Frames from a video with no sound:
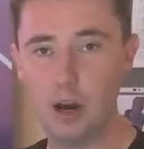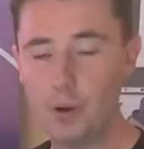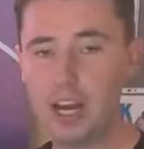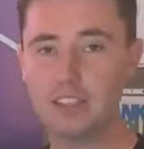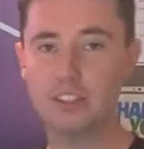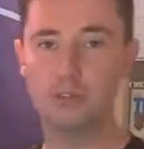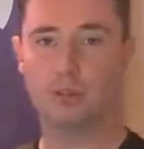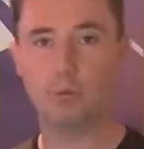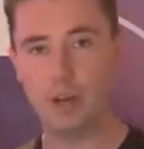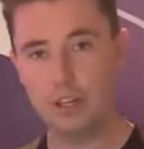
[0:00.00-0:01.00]
And we ask
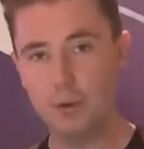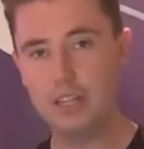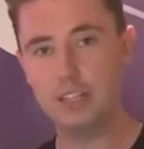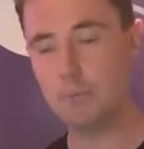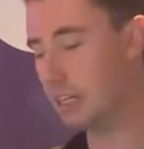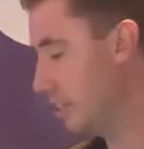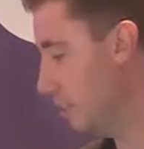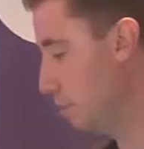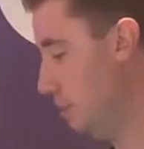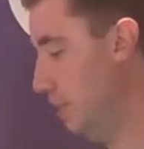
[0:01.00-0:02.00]
you that when you enter the
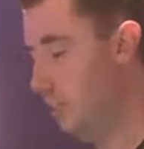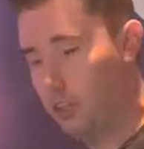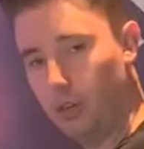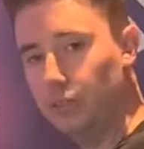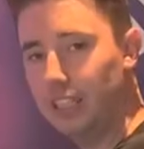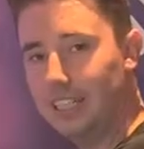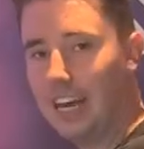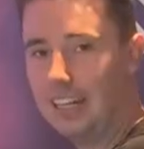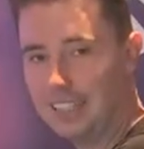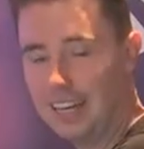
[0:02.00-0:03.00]
building to please use
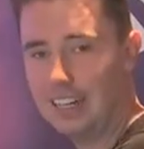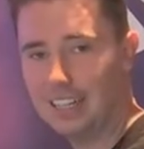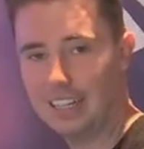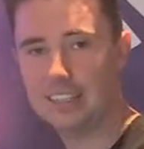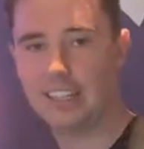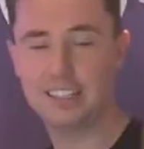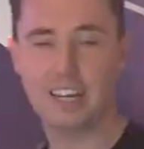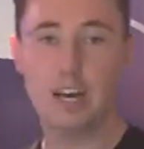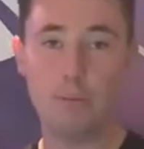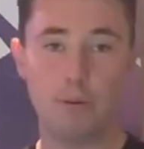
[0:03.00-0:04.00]
these hand sanitizers